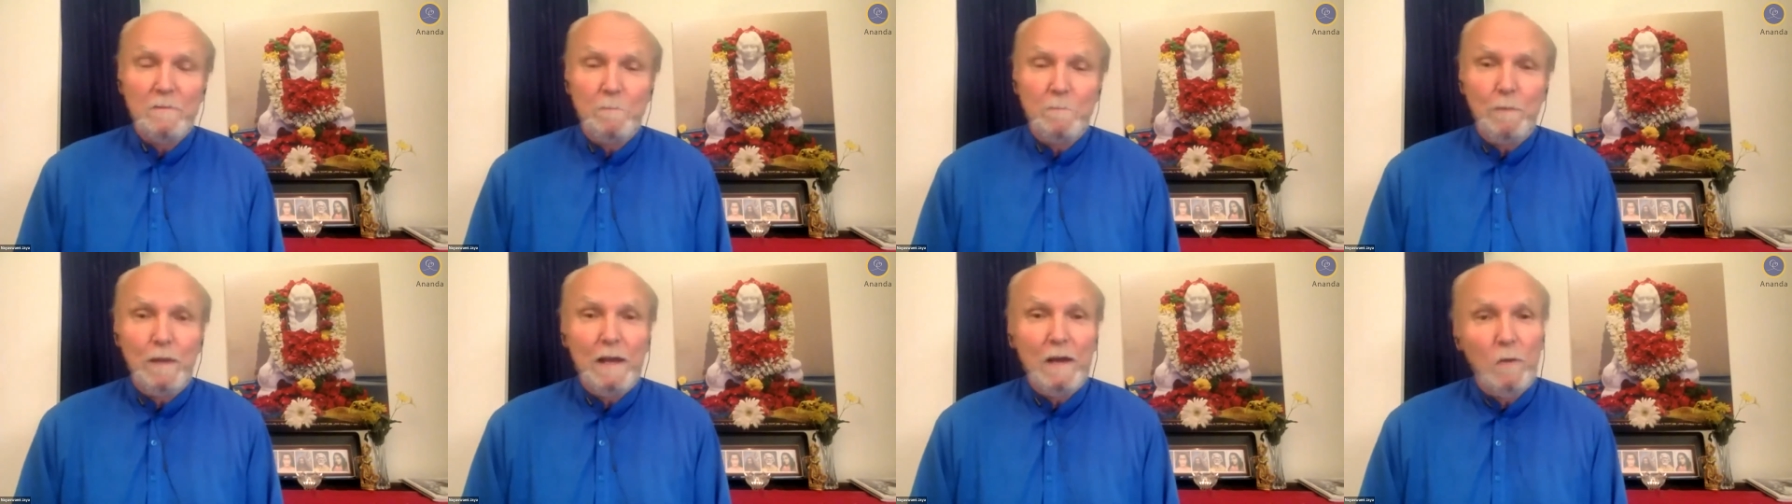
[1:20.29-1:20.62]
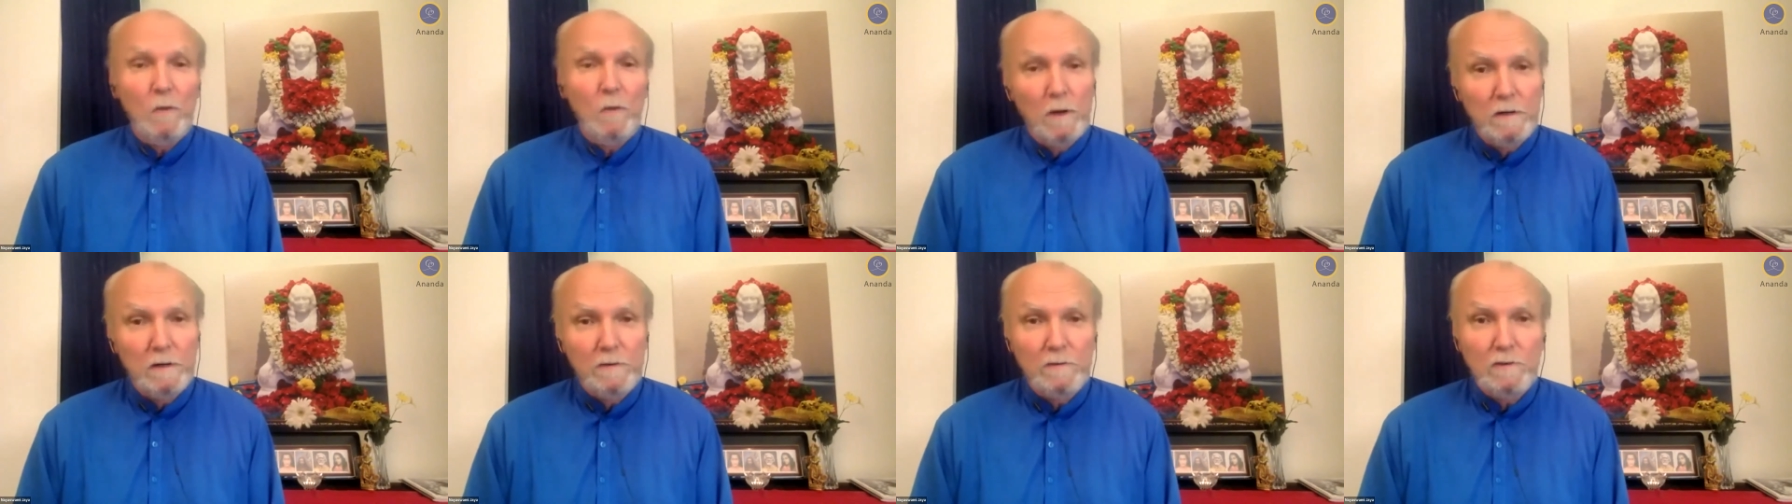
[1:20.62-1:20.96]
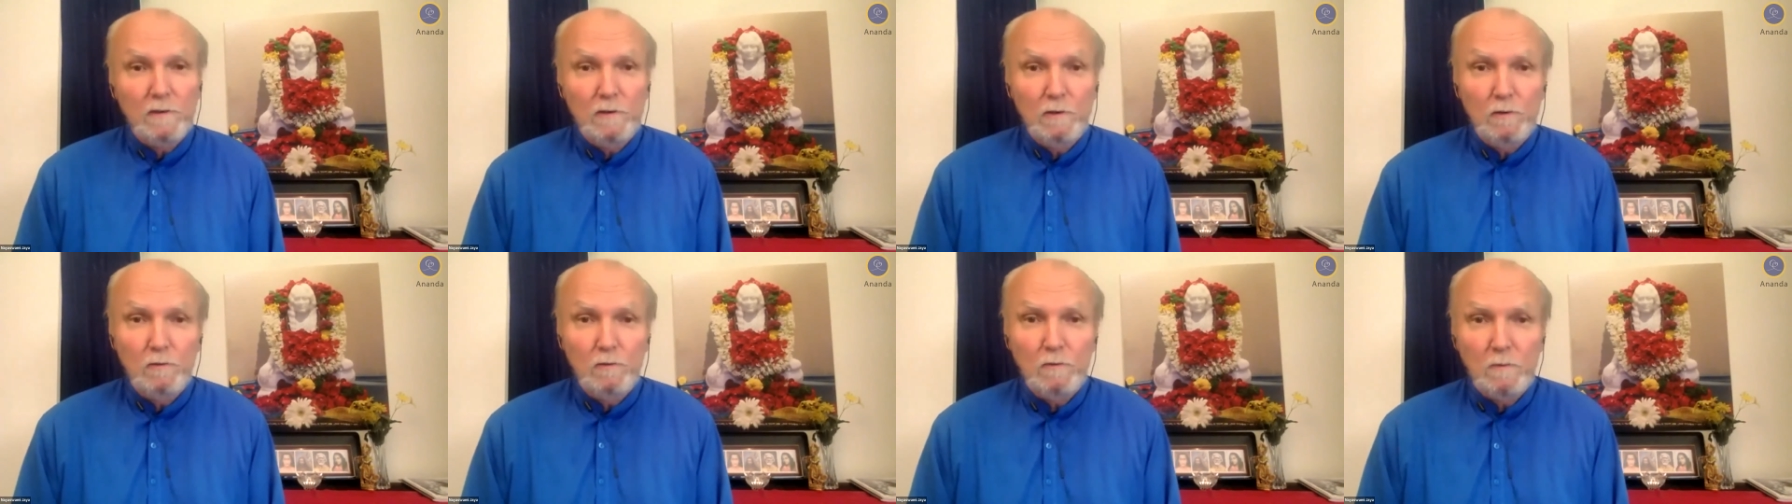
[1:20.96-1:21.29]
pick 1 or
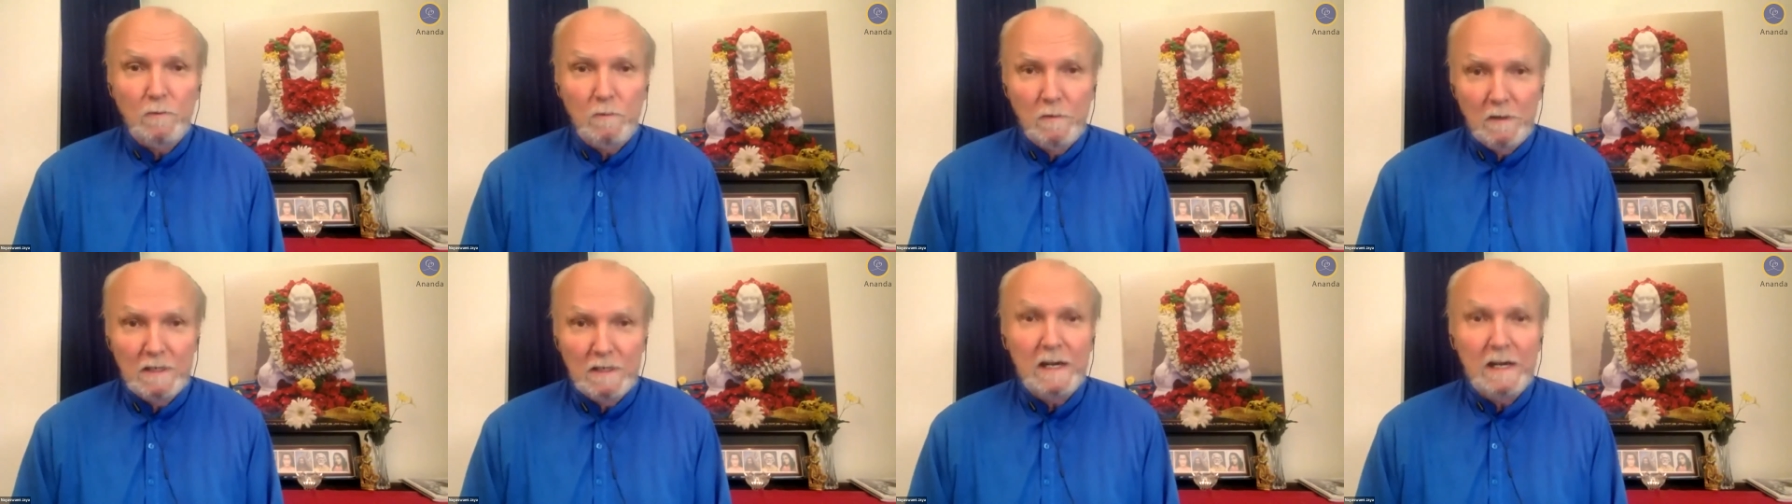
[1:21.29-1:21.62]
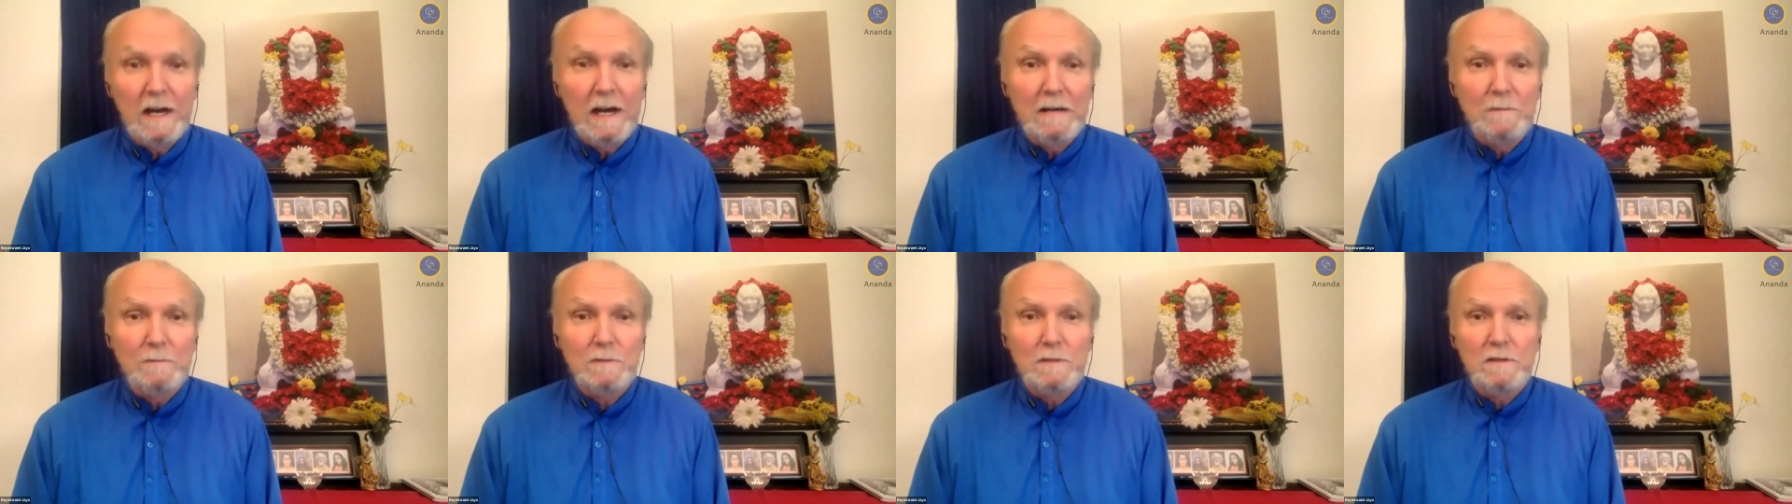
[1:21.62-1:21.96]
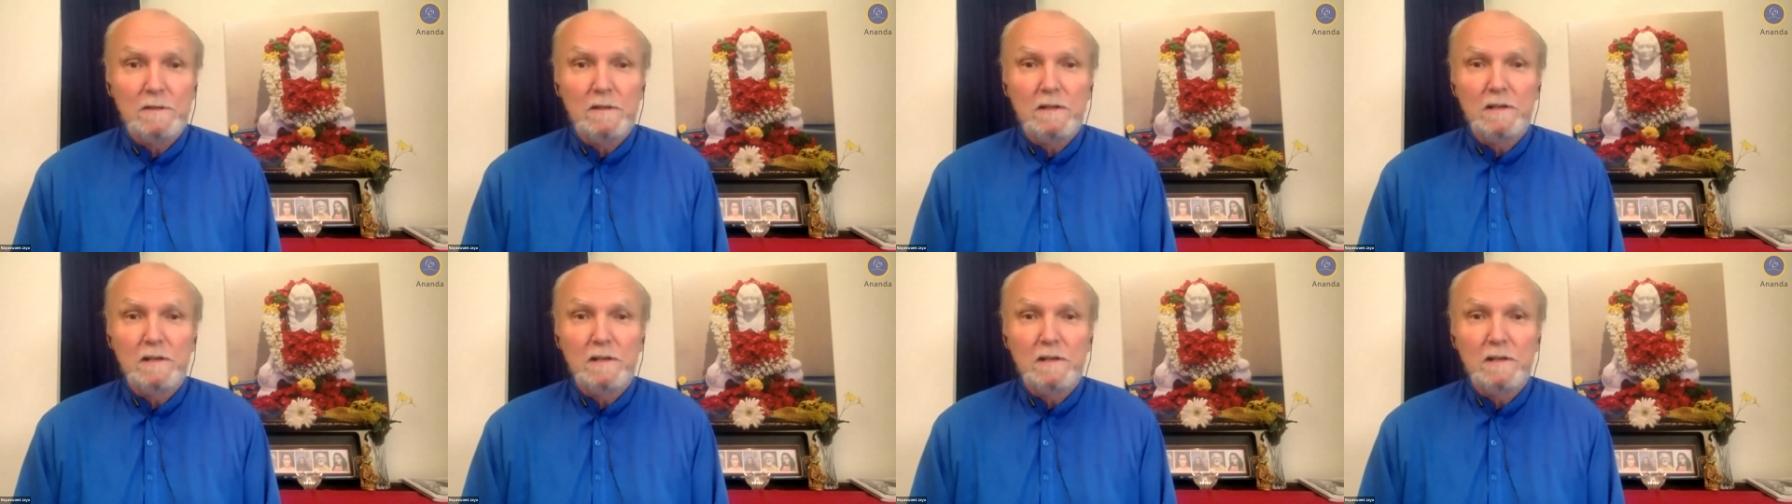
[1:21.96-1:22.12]
2 times of